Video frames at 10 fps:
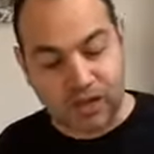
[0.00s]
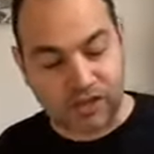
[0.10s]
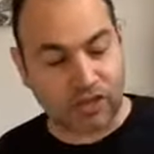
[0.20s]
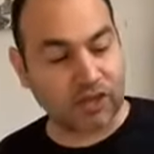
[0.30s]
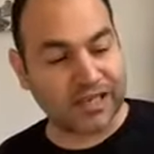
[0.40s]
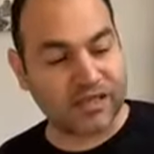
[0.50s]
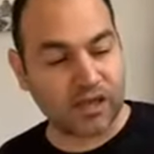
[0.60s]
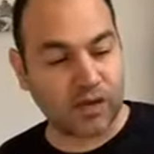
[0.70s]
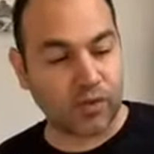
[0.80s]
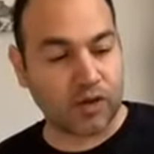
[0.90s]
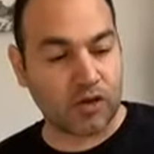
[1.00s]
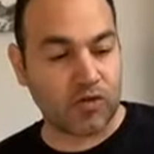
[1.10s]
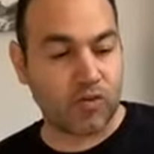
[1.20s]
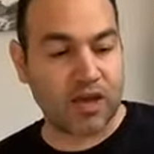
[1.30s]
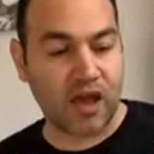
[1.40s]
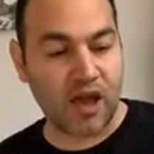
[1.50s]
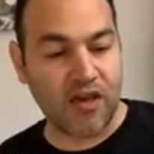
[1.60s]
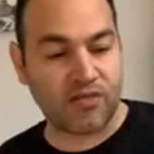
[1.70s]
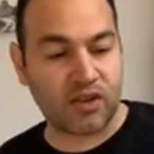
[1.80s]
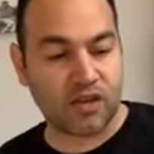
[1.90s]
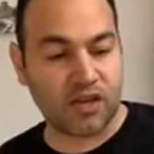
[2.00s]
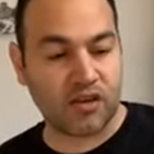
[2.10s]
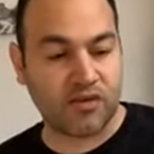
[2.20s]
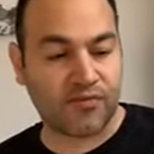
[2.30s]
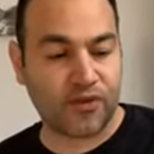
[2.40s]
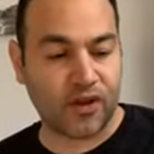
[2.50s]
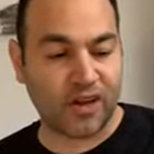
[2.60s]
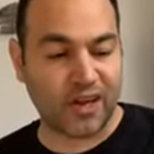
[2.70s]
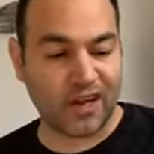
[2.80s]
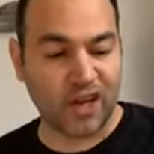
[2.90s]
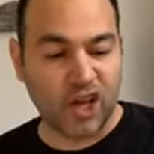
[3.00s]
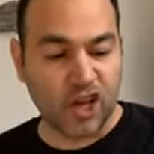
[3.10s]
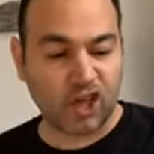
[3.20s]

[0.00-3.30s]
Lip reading: So guys, here we go. We have the League of Fire